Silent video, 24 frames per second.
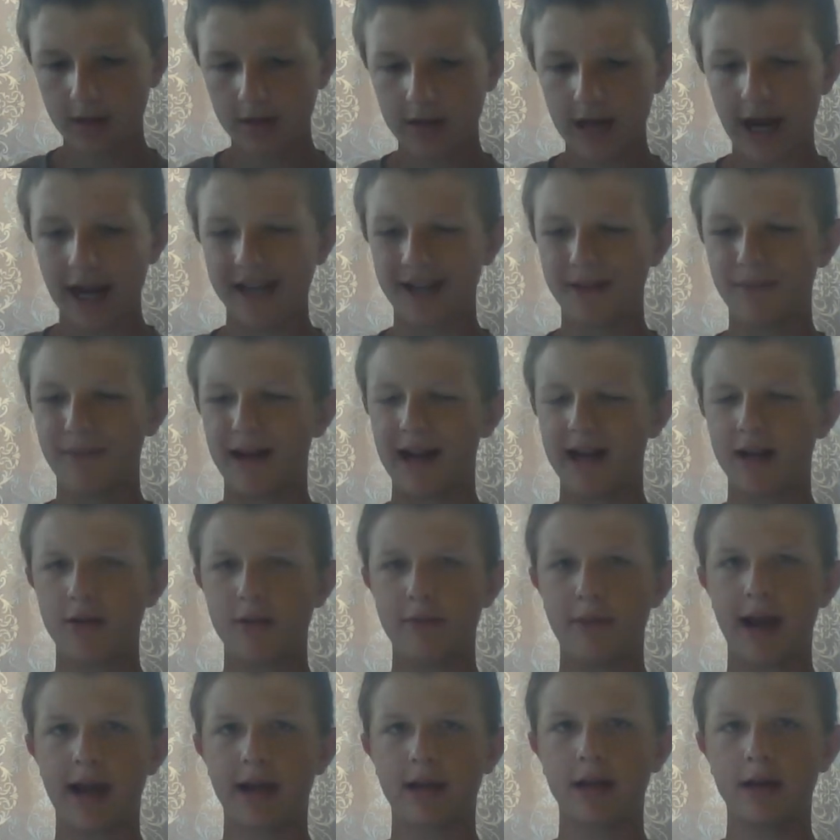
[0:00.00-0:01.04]
Kind of battery
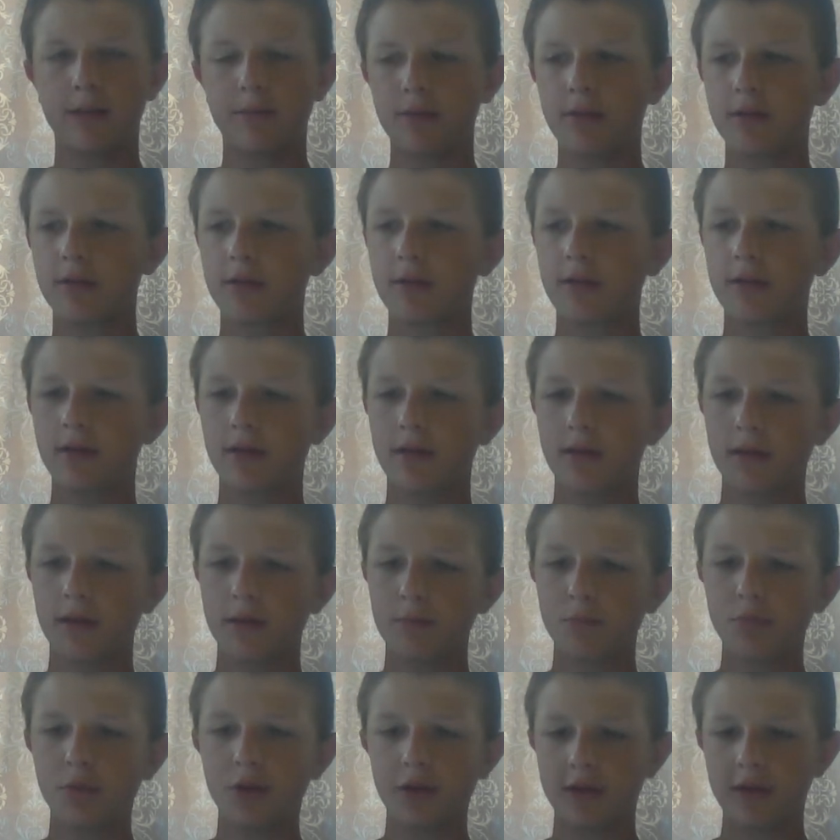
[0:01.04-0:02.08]
backup.
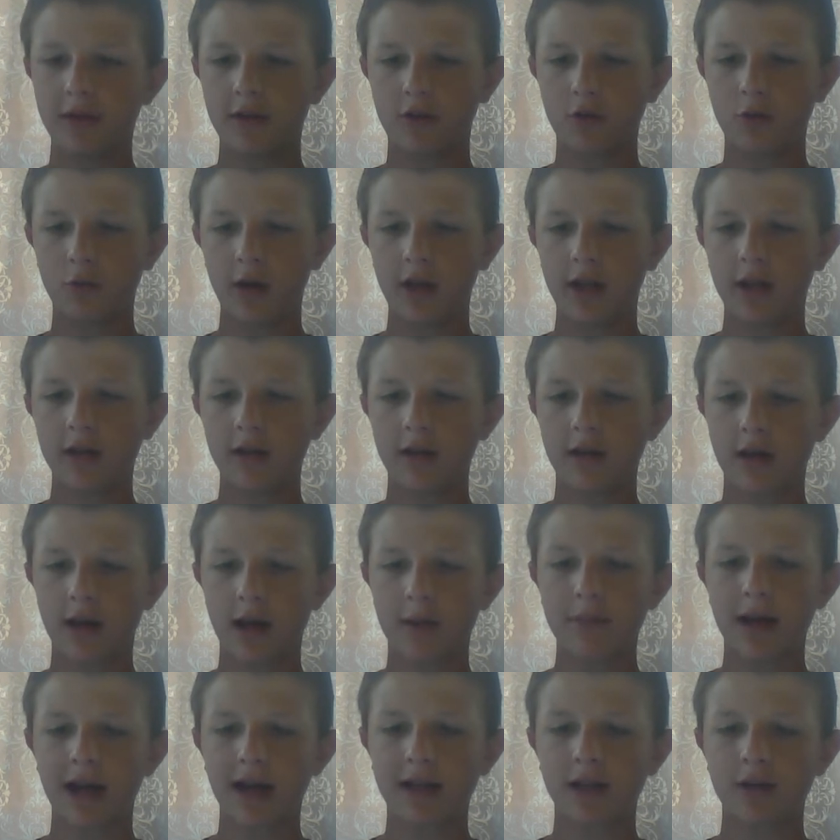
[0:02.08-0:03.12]
Put it this way,
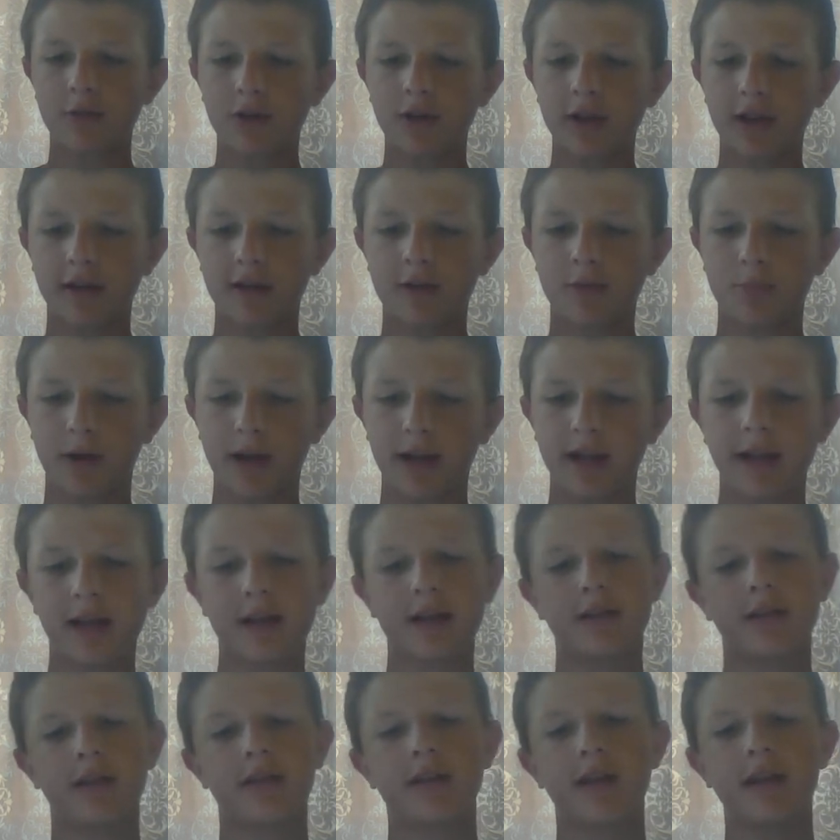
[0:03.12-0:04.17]
I'm not going to really explain it
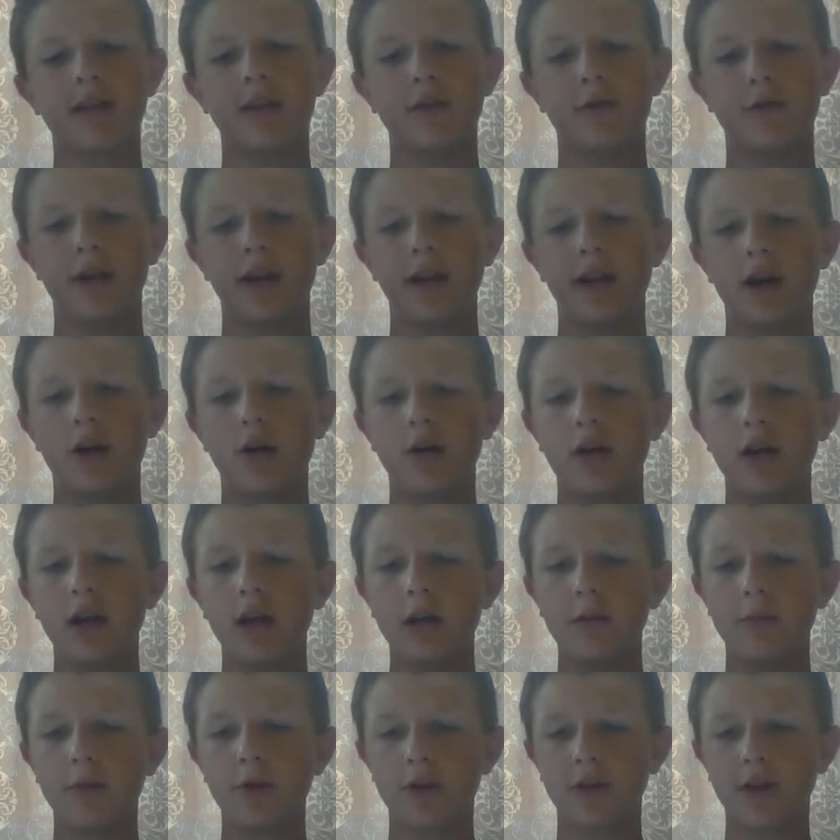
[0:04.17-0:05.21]
because it's in the video.
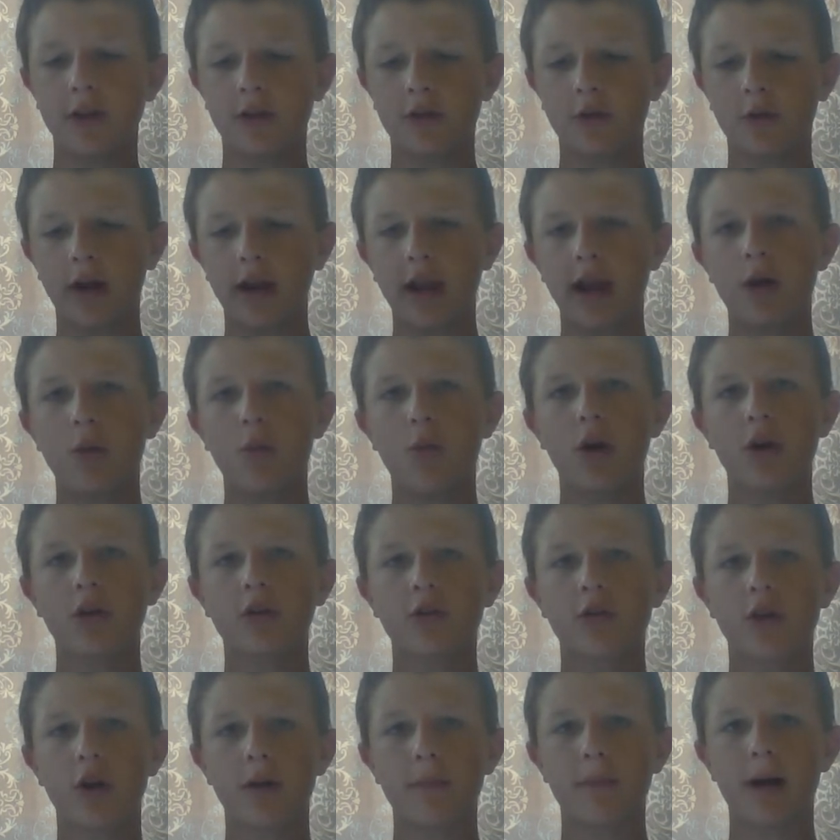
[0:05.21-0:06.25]
Put it this way, it
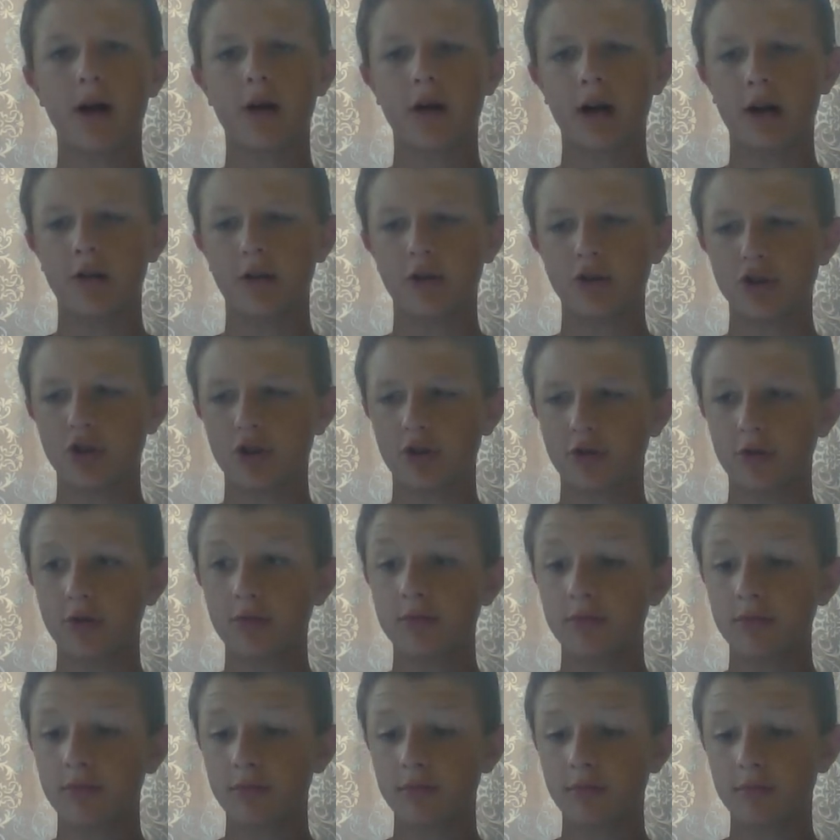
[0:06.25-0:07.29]
works during power outages.
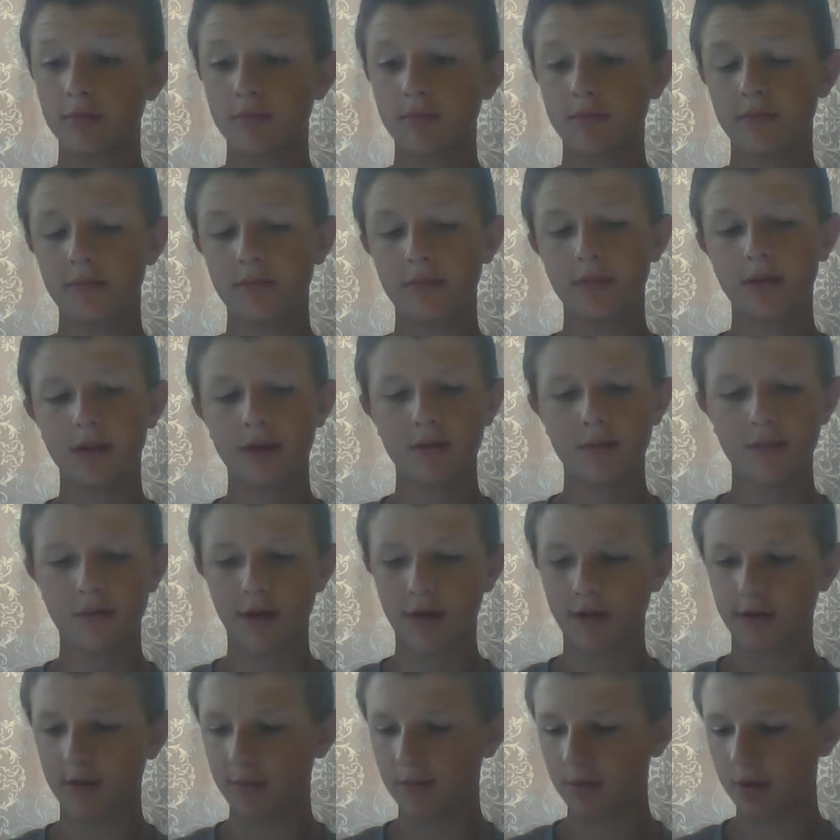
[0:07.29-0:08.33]

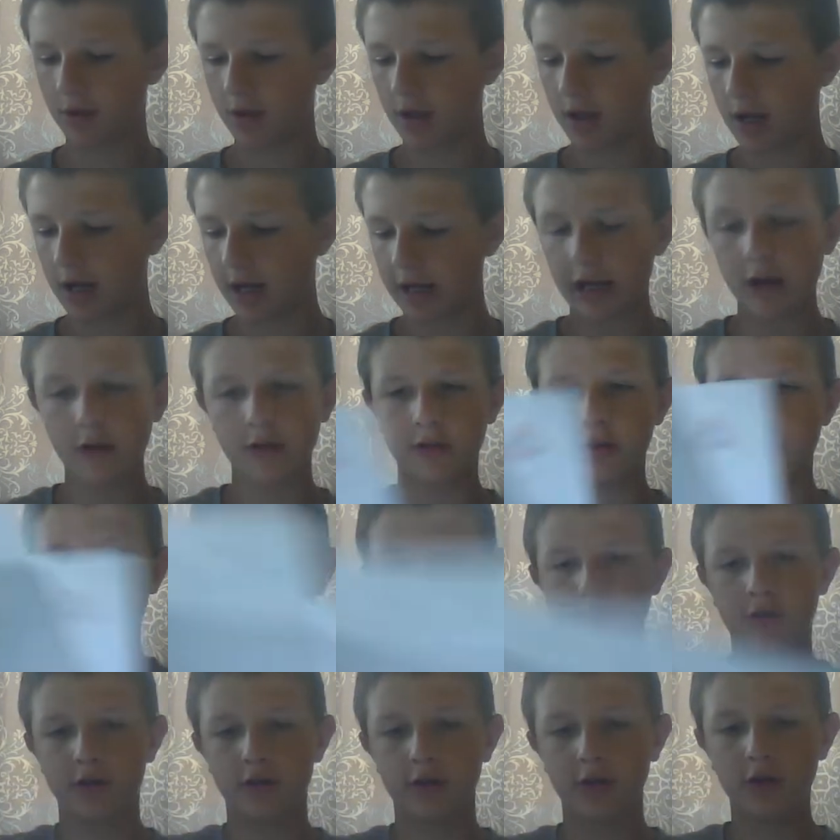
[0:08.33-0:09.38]
Pretty simple. Here's the
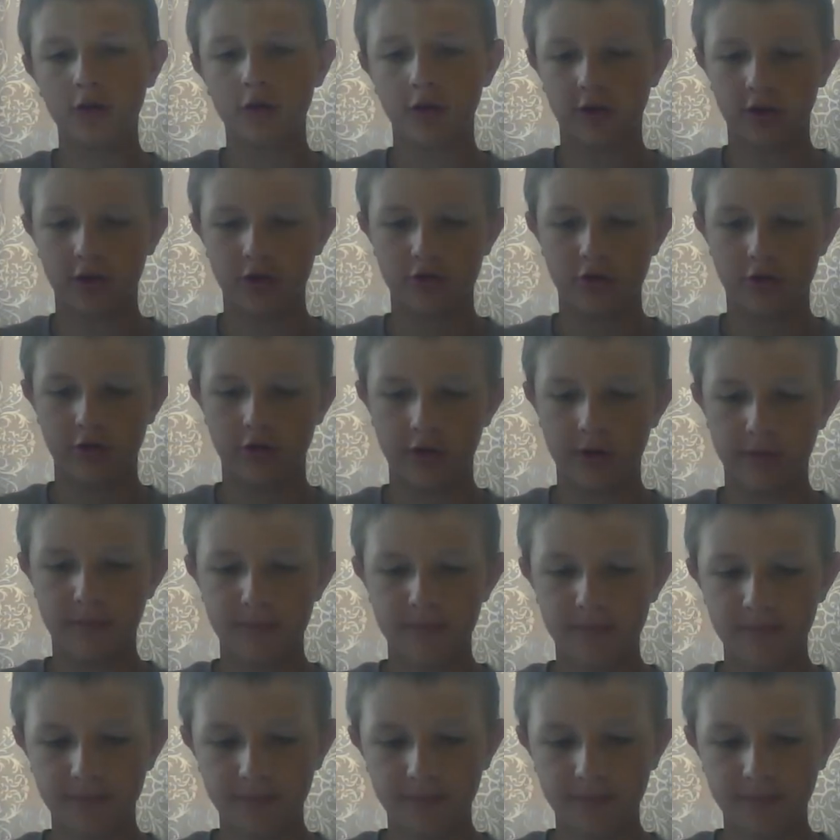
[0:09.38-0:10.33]
next one. This one's interesting.